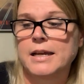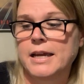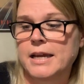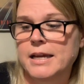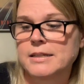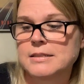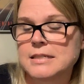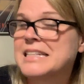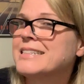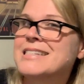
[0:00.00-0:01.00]
And
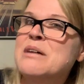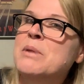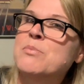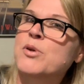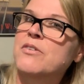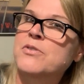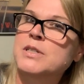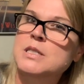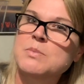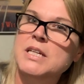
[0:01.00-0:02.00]
that's not my
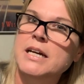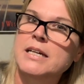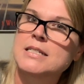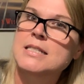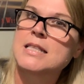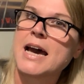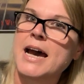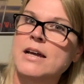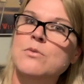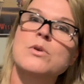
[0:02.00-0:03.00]
preference because
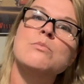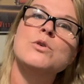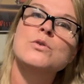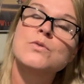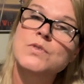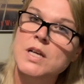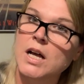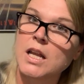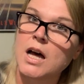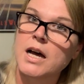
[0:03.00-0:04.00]
that removes
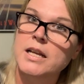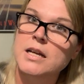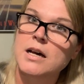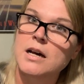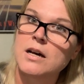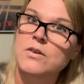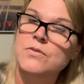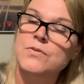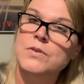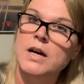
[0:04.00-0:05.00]
a lot
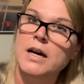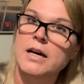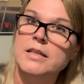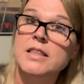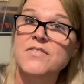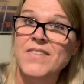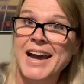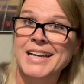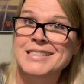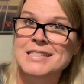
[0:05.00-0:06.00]
of uh, the
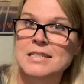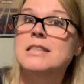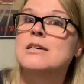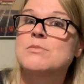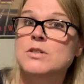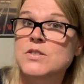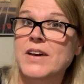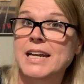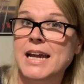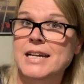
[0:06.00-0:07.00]
fats in them, those
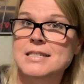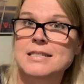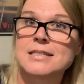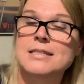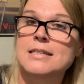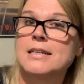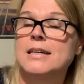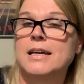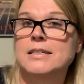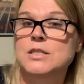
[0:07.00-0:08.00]
fatty acids.
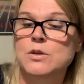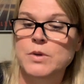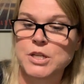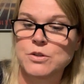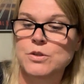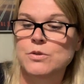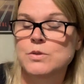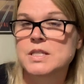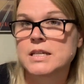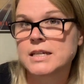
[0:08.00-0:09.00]
And so when you
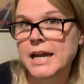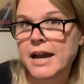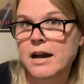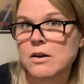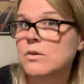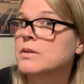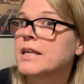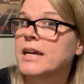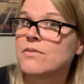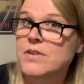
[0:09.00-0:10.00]
use cacao,
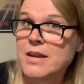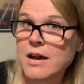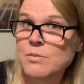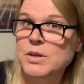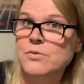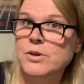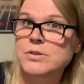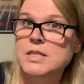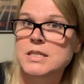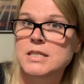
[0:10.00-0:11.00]
they have not been
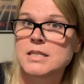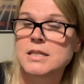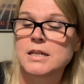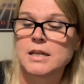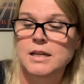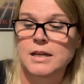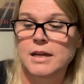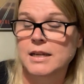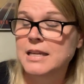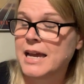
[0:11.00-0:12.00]
roasted.
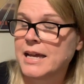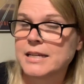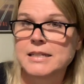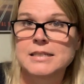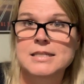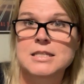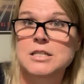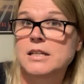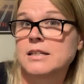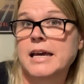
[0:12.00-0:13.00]
Again,
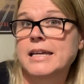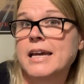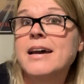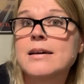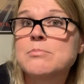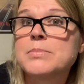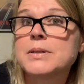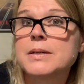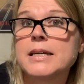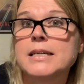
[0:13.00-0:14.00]
it's like hemp,
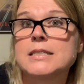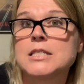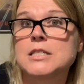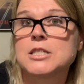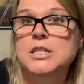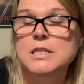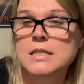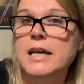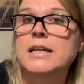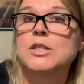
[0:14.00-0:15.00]
it's just
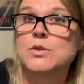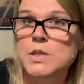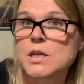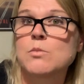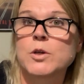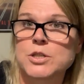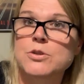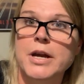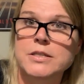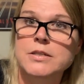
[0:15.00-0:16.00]
like using a
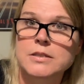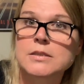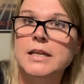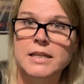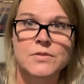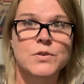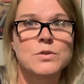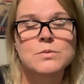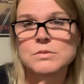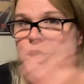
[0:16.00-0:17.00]
moisturizer. Like if
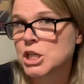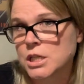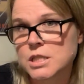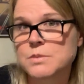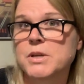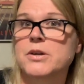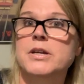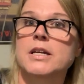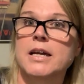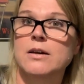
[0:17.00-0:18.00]
you just smear
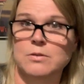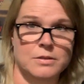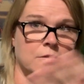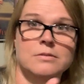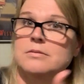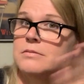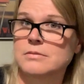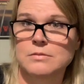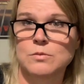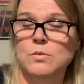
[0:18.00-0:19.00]
cacao,
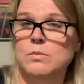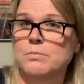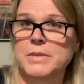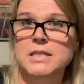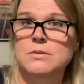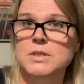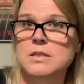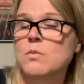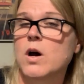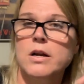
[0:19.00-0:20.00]
mix it with
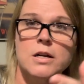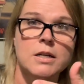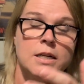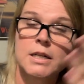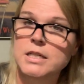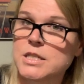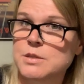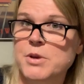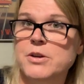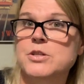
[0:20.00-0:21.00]
some water,
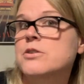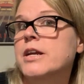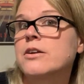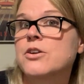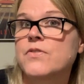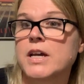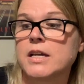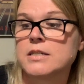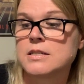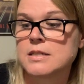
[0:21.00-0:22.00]
smear it straight on your
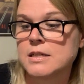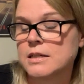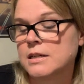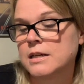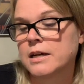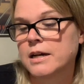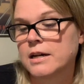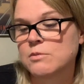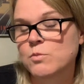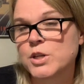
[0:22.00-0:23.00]
face.
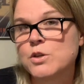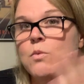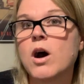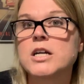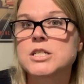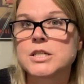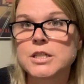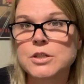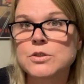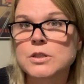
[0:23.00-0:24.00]
Um, when you wash
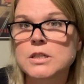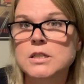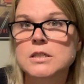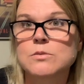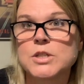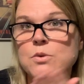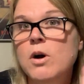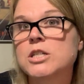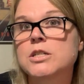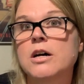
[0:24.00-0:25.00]
it, your when you
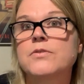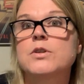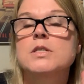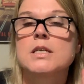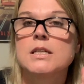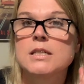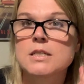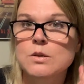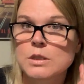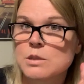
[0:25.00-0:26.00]
wash it off, your skin
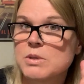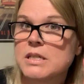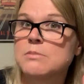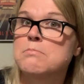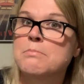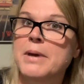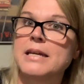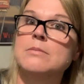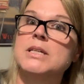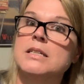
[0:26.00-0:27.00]
is going to be
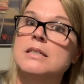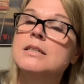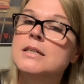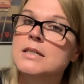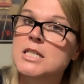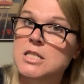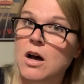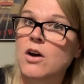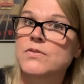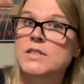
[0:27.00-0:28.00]
baby
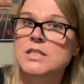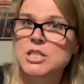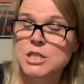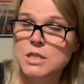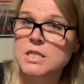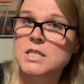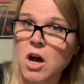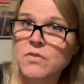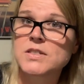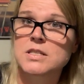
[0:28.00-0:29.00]
soft, just
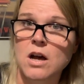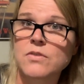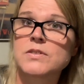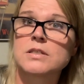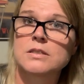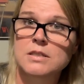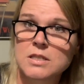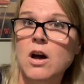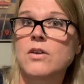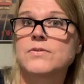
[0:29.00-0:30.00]
soft, soft,
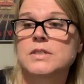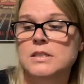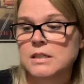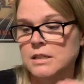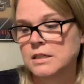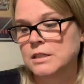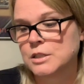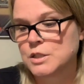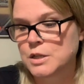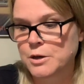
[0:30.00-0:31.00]
soft.
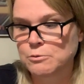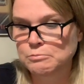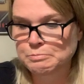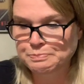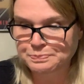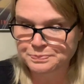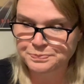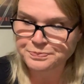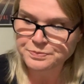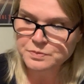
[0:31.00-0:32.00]
So,
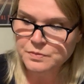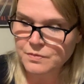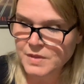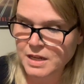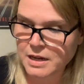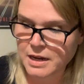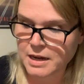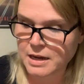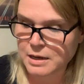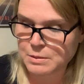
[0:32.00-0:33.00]

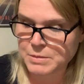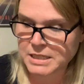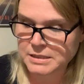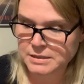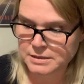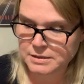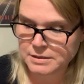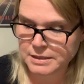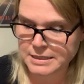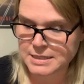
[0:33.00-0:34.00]
um,
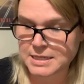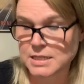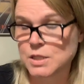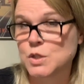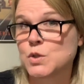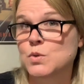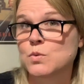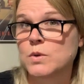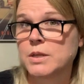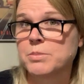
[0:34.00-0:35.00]
let's see,
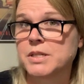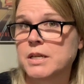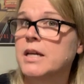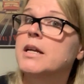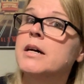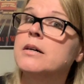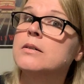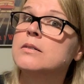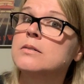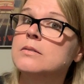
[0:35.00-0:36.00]
sweet potato.